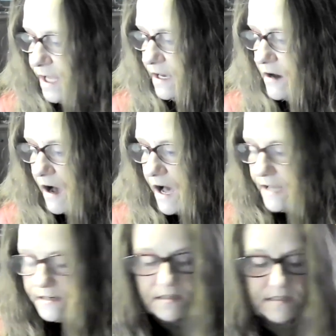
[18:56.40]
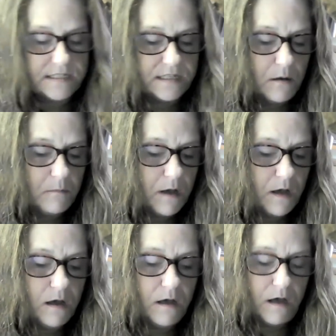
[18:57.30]
We got
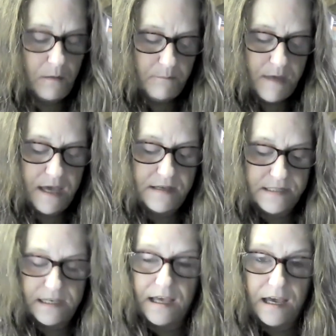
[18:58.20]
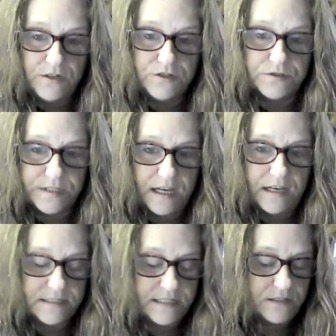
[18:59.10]
some amazing angels
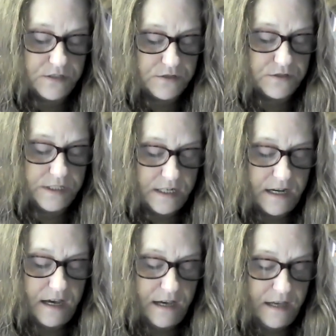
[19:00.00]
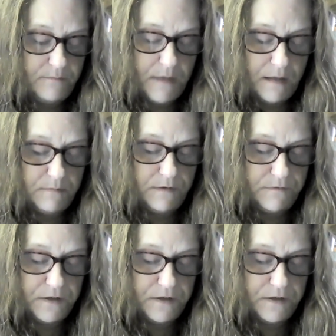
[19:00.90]
and ancestors today. It made